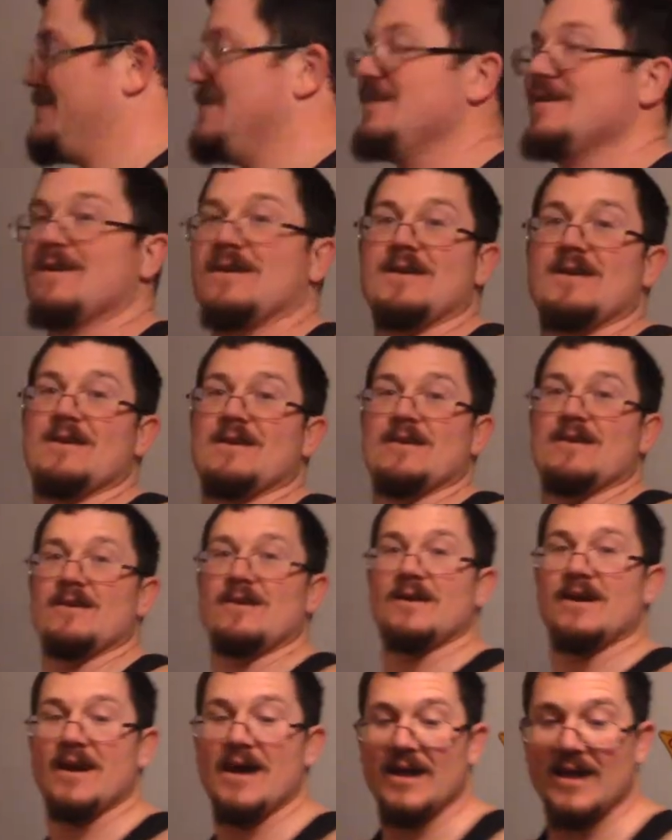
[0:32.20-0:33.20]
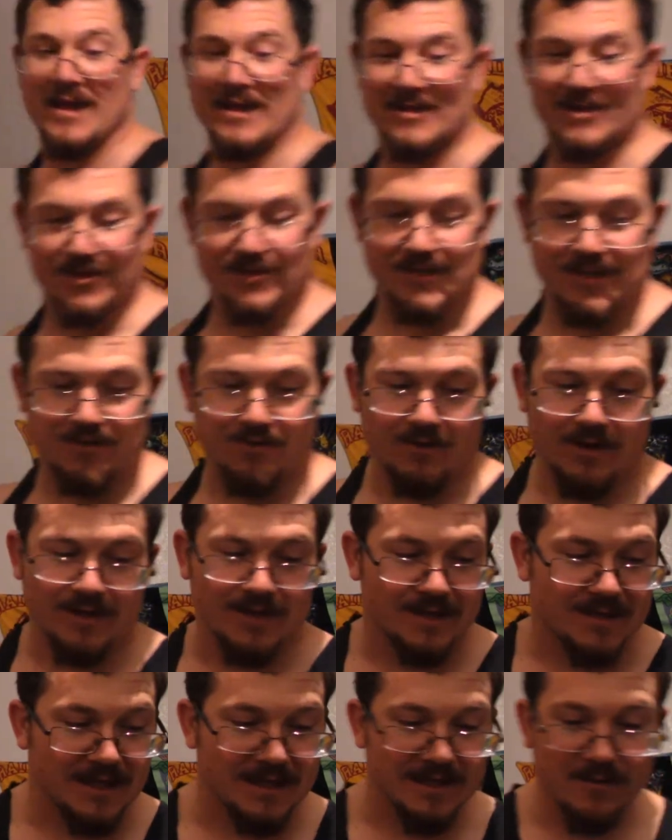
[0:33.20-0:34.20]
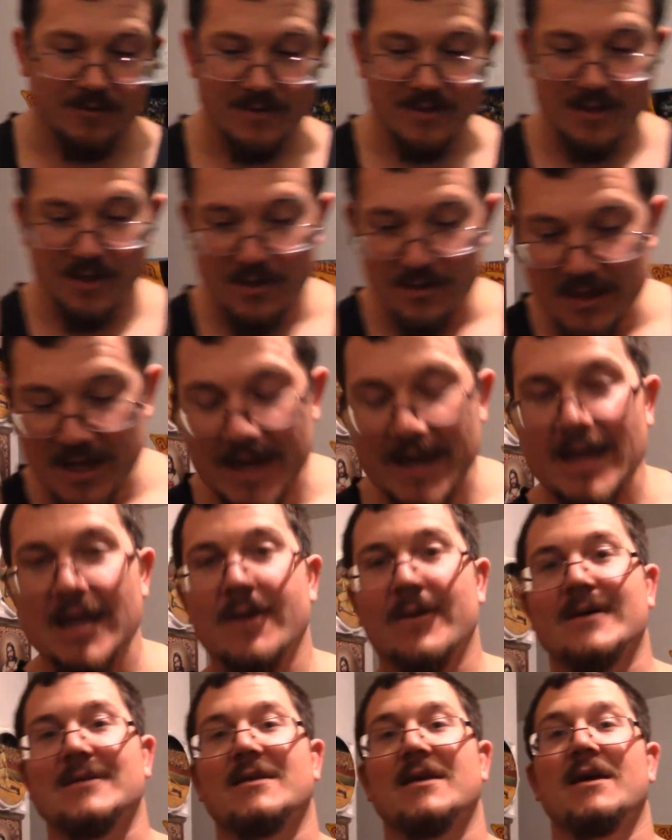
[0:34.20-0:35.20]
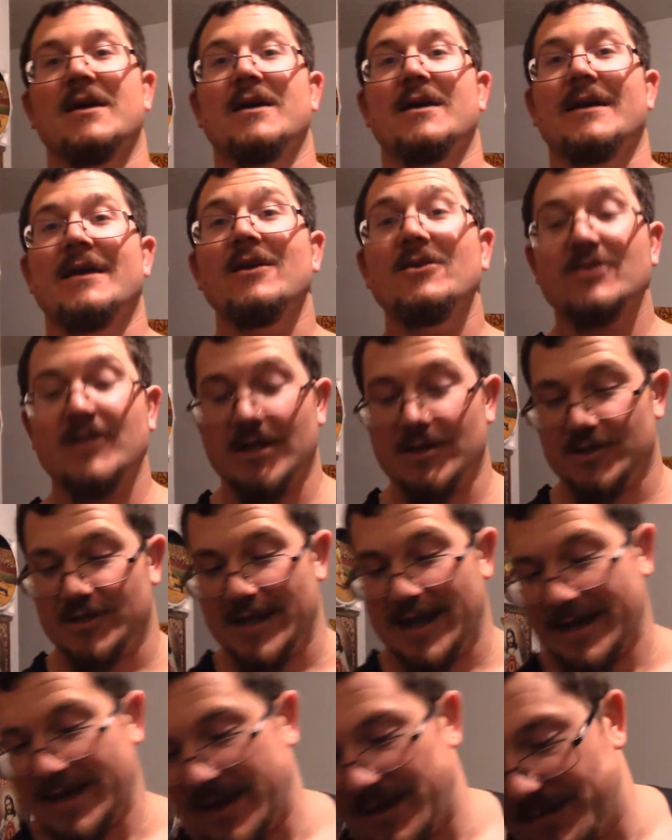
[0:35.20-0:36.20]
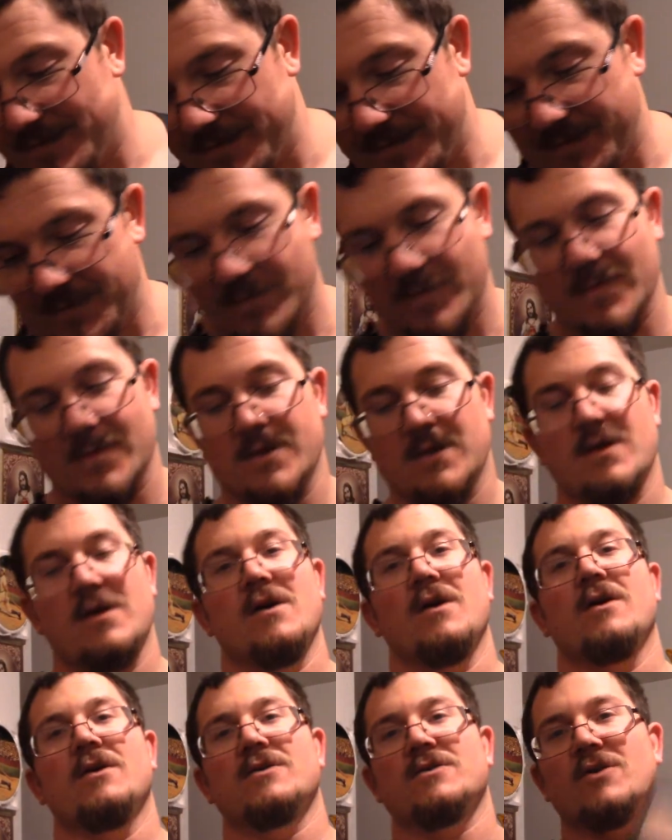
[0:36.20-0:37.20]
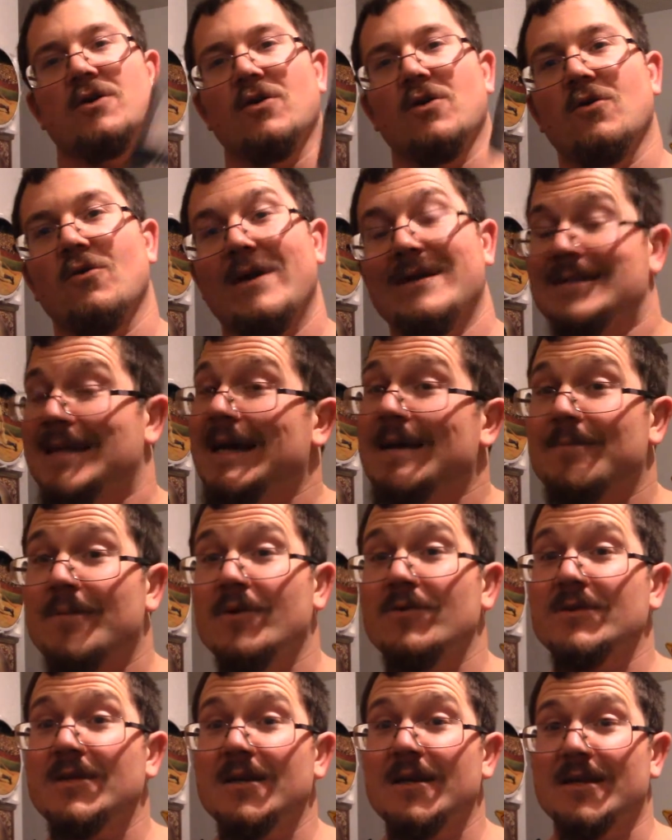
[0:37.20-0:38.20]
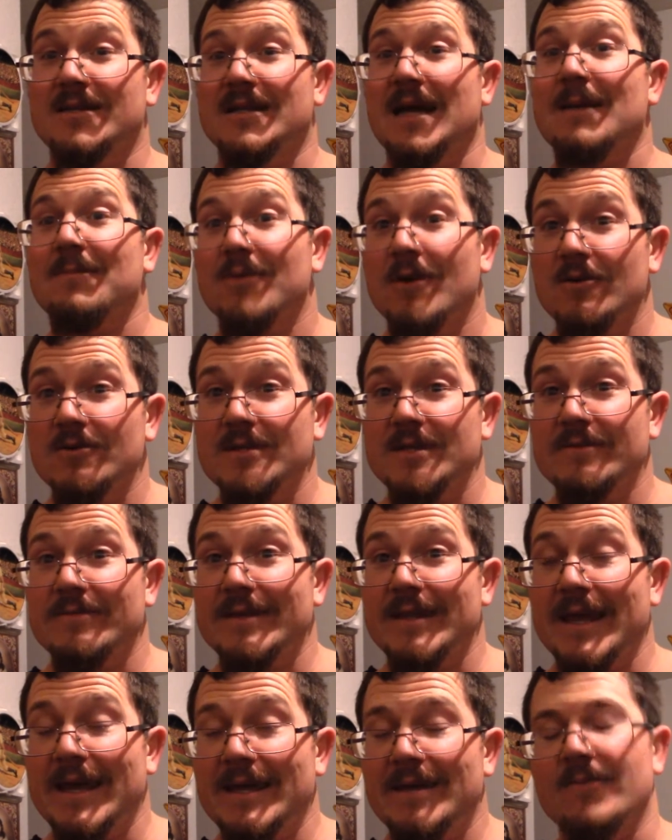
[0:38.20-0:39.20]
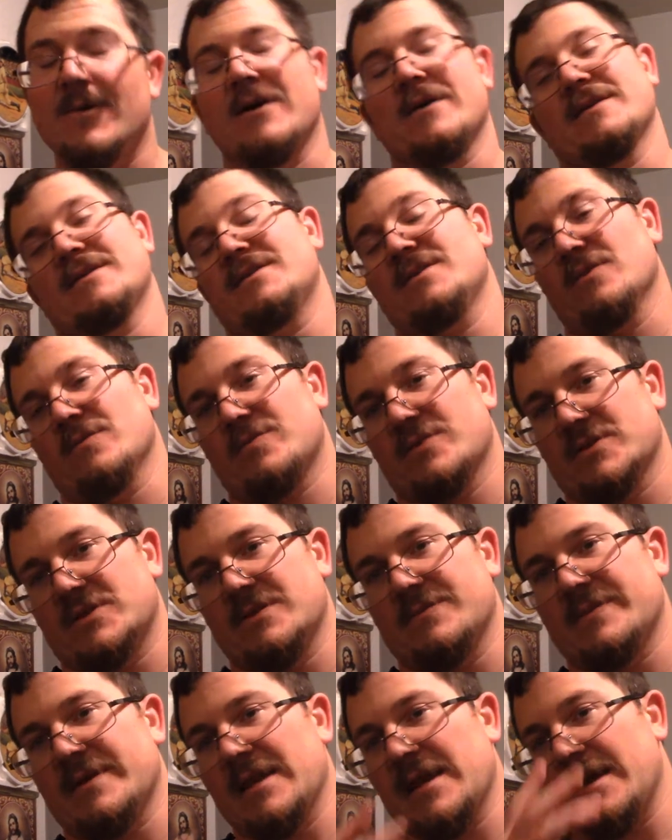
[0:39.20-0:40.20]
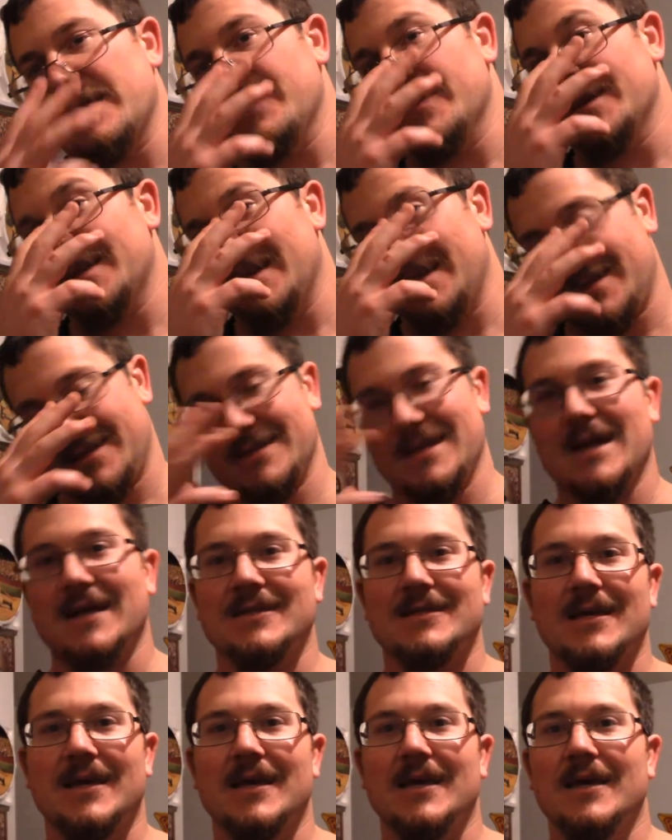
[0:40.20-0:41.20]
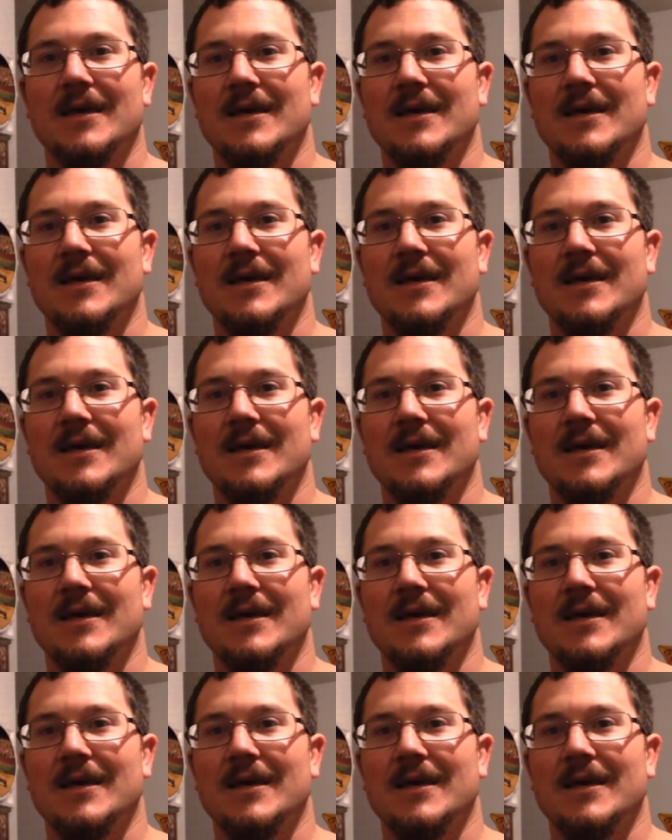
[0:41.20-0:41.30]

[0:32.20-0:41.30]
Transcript: I had to close that door, I thought that door was closed. Anyways, Hillshire snacking. So, it's not protein related, well, it's still protein related, but it's not